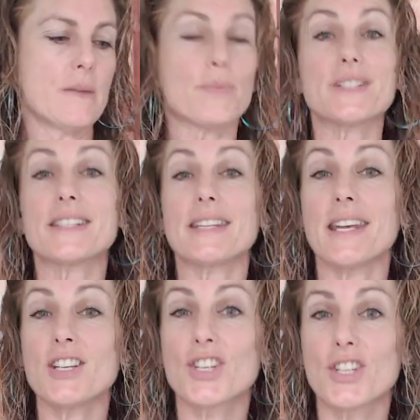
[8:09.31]

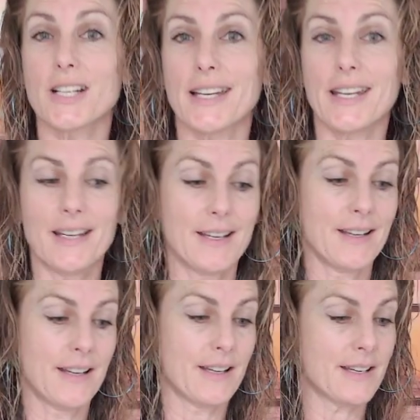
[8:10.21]
potentially
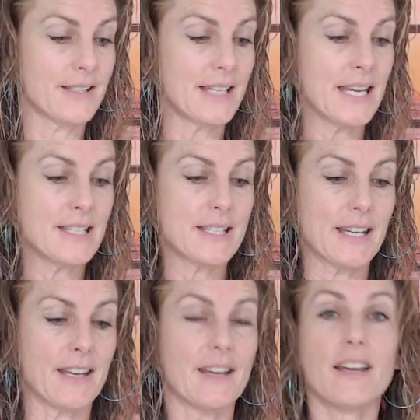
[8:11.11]
it is an
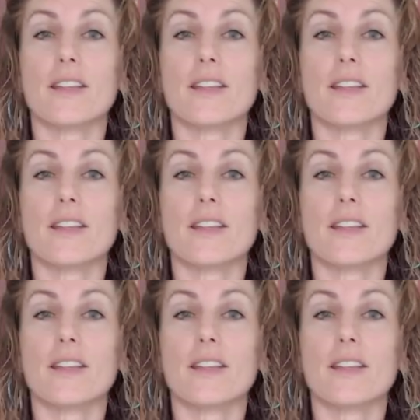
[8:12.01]
entity